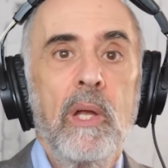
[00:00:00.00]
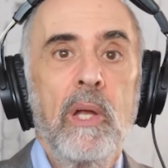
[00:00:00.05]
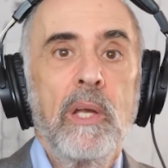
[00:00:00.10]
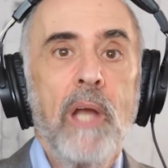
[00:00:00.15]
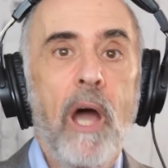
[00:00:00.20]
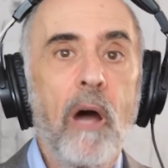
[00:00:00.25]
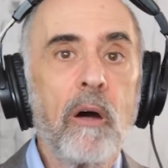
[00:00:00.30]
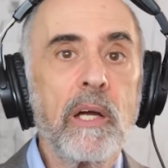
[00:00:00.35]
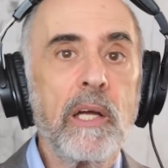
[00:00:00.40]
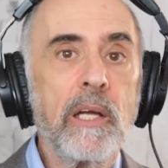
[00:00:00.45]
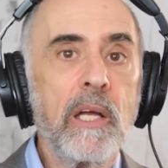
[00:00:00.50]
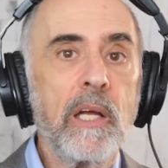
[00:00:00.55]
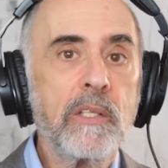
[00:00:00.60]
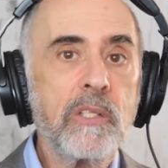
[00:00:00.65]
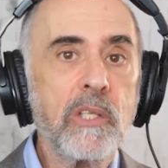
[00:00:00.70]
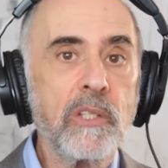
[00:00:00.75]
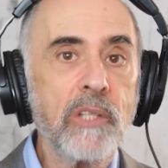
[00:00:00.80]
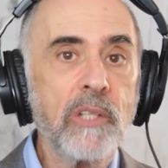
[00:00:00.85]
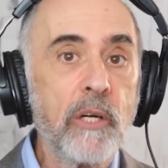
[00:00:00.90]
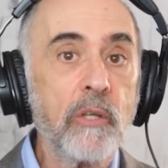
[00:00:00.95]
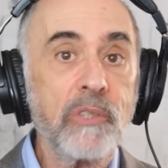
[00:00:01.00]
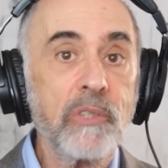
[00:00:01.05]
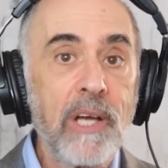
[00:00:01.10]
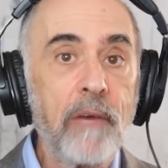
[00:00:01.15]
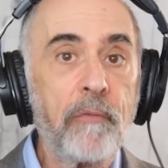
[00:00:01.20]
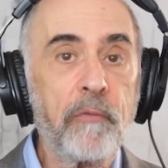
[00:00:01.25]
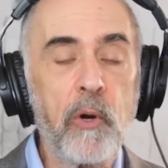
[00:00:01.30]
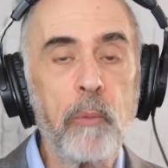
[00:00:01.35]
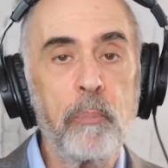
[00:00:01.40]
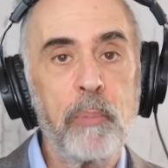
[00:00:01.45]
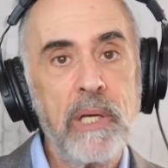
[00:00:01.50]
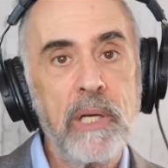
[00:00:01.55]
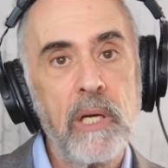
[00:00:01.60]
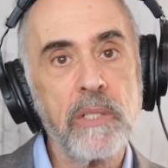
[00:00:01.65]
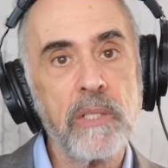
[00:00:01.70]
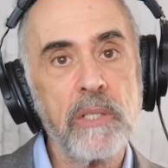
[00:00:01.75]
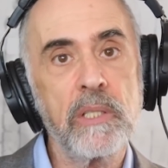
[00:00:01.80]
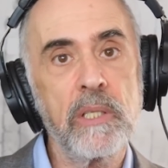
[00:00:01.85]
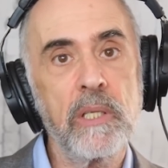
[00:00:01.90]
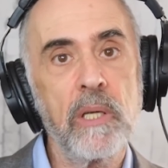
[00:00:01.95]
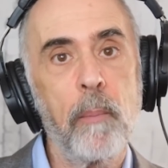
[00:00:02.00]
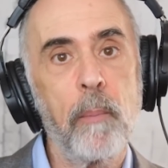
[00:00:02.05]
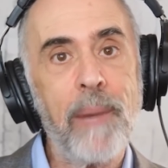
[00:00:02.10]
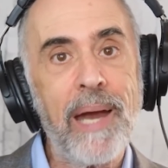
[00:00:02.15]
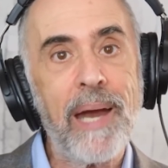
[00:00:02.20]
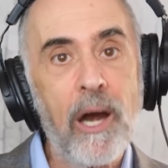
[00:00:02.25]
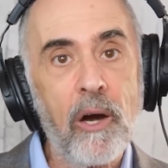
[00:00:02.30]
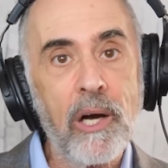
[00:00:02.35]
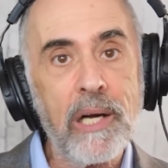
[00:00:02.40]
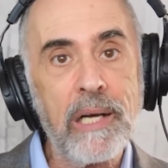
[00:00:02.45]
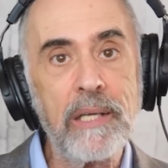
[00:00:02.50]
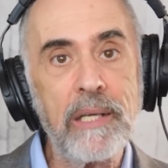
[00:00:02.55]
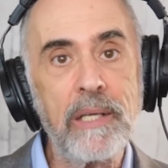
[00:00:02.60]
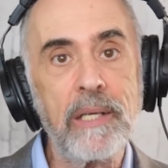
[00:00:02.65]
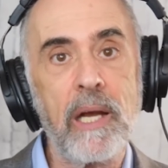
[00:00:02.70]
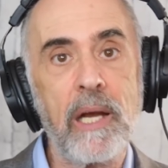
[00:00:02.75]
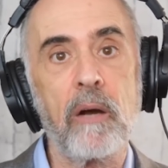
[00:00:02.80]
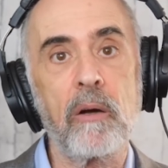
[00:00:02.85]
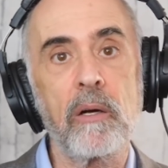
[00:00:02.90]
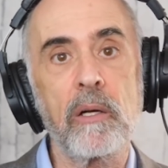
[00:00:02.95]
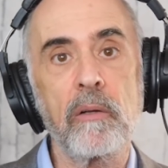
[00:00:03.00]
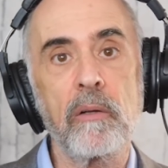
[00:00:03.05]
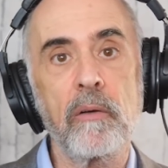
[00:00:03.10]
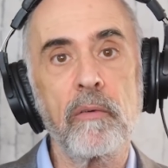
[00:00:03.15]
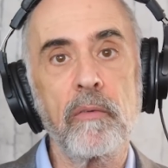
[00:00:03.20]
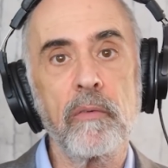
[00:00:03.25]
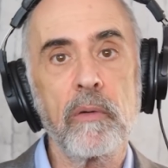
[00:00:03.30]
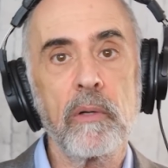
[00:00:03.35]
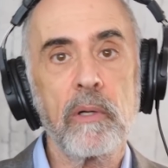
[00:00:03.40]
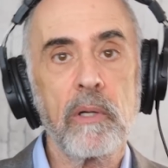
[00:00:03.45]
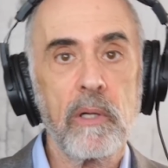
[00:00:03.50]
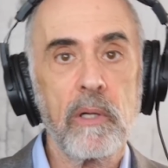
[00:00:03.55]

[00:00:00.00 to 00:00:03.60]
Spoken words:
Now, it's a little different because the American narrative